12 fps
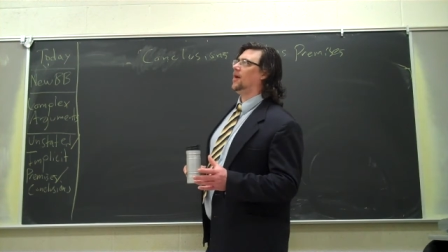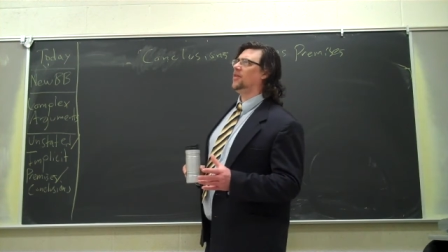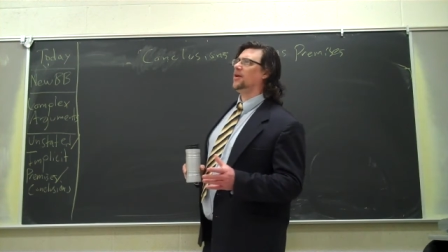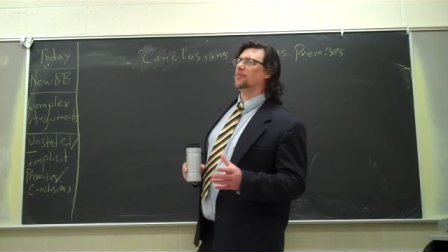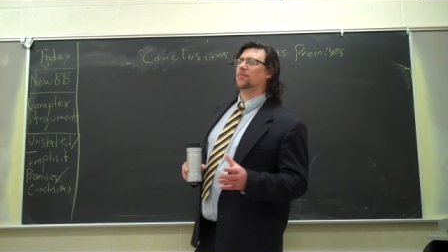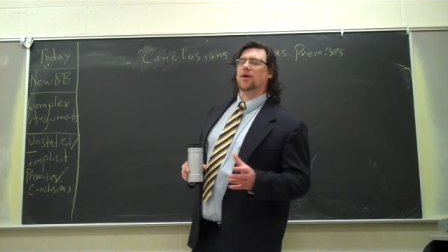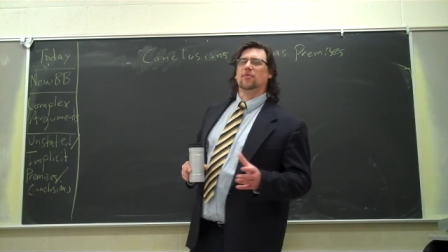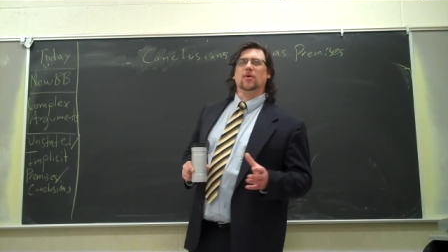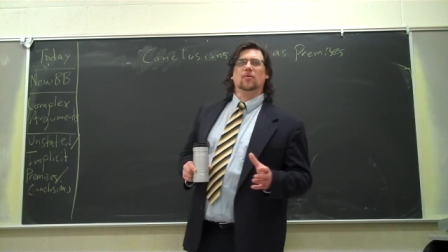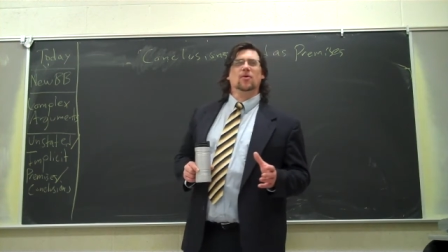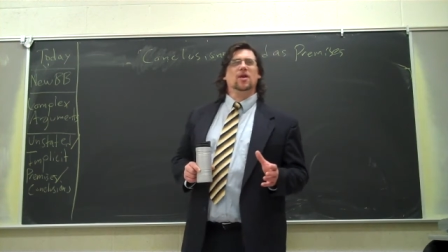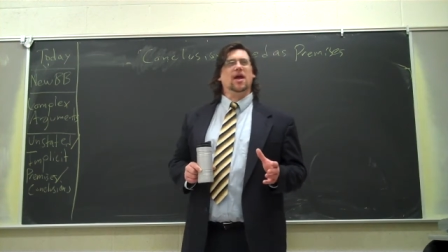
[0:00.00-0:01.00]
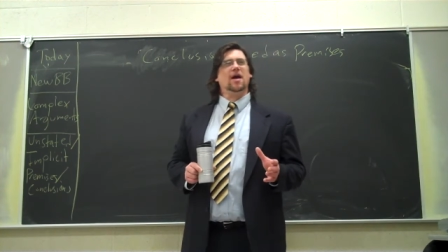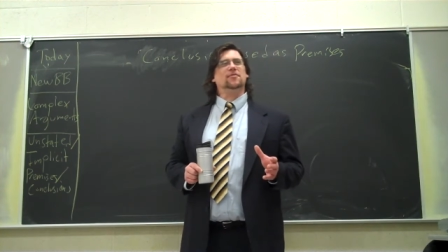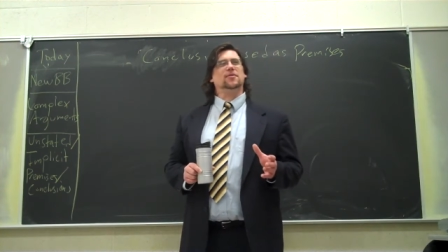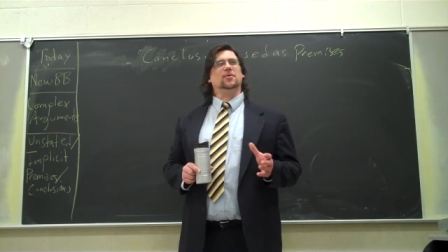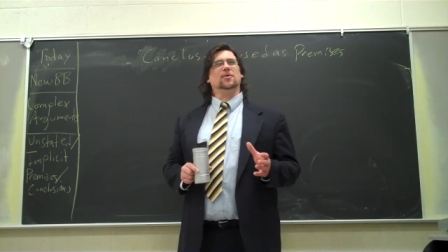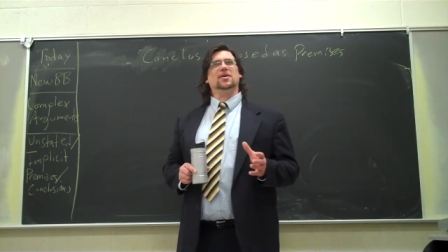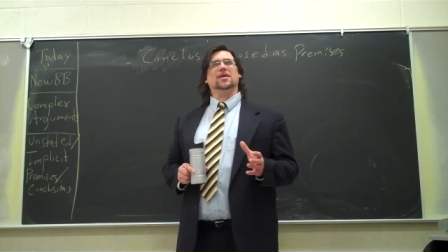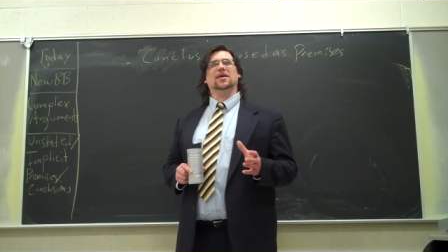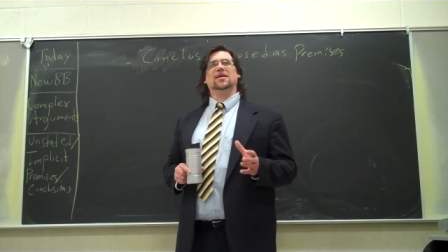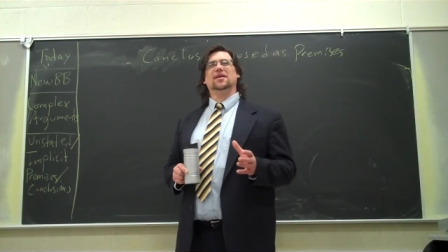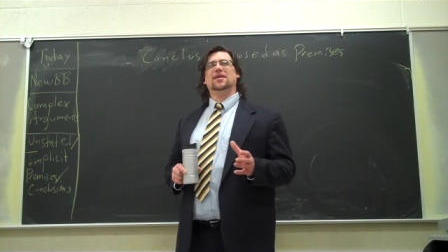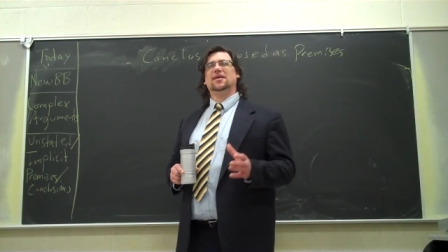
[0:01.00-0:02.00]
I think it probably would have to, wouldn't
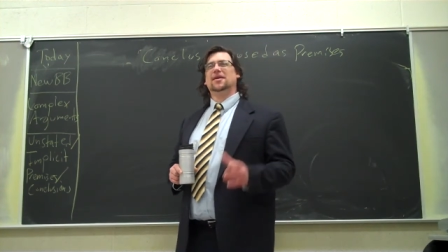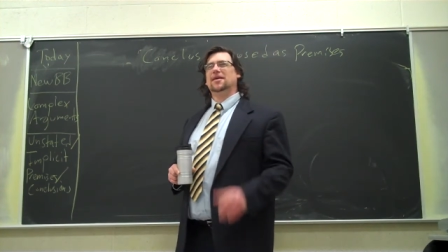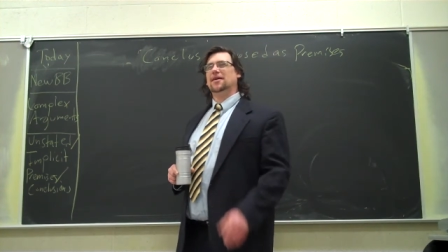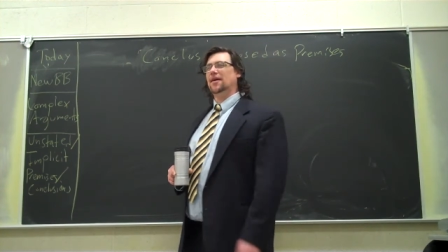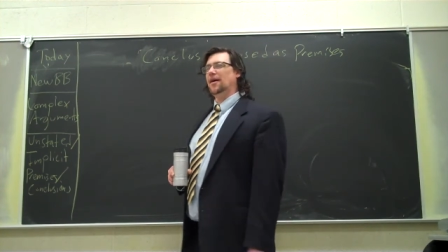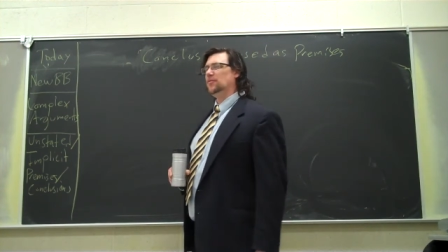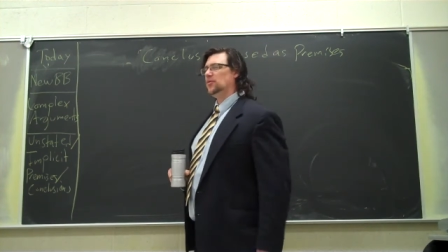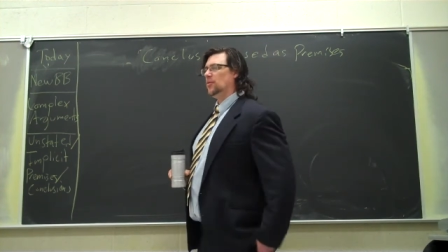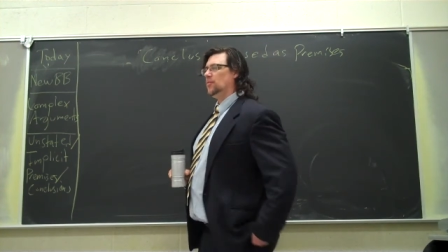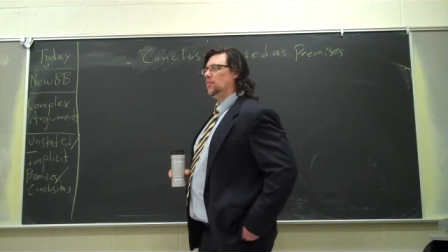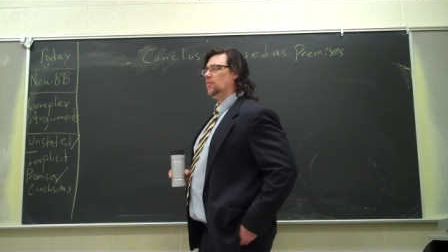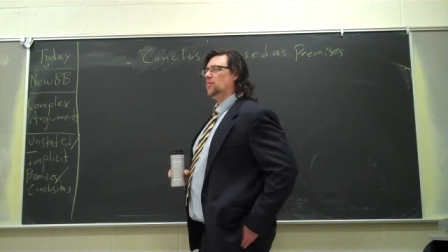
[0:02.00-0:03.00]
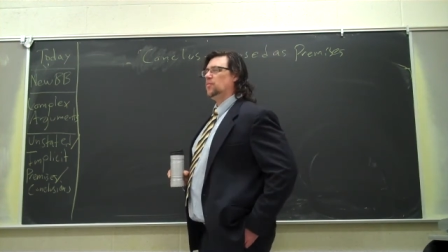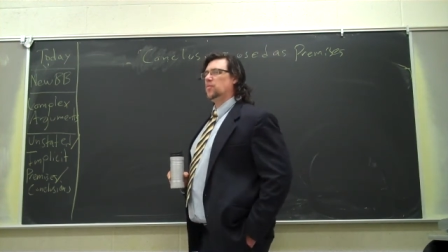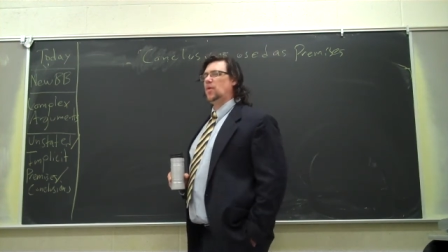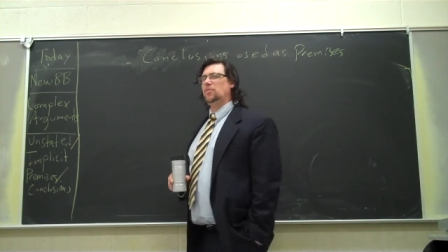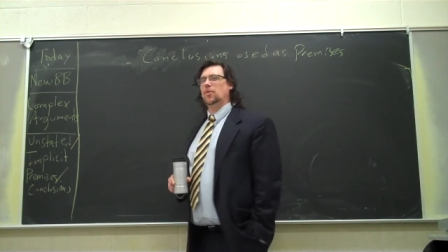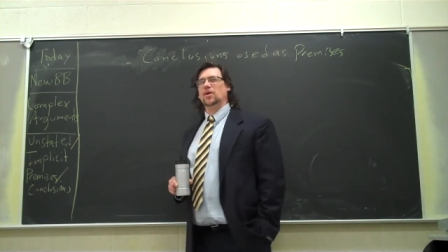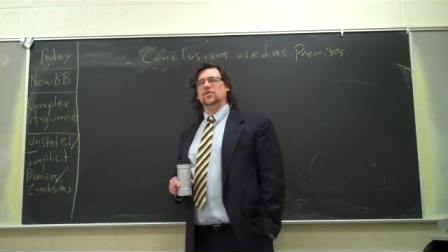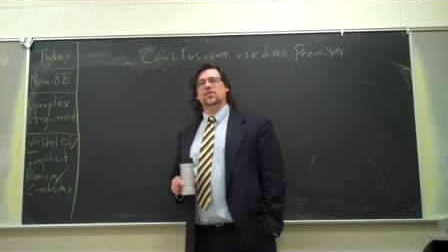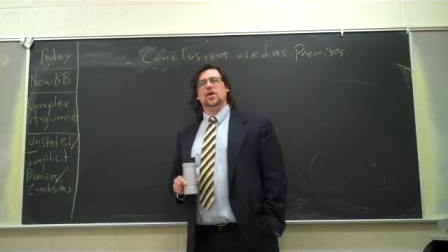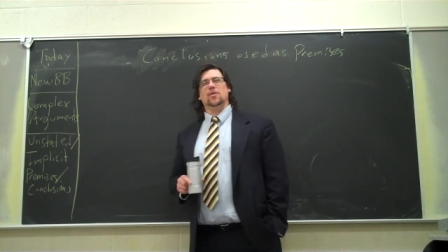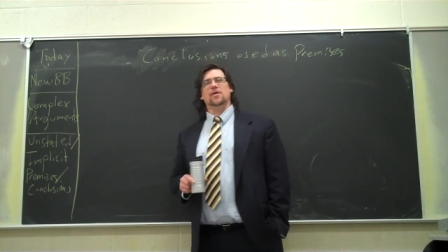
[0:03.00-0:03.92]
it? Um, so probably want to stay away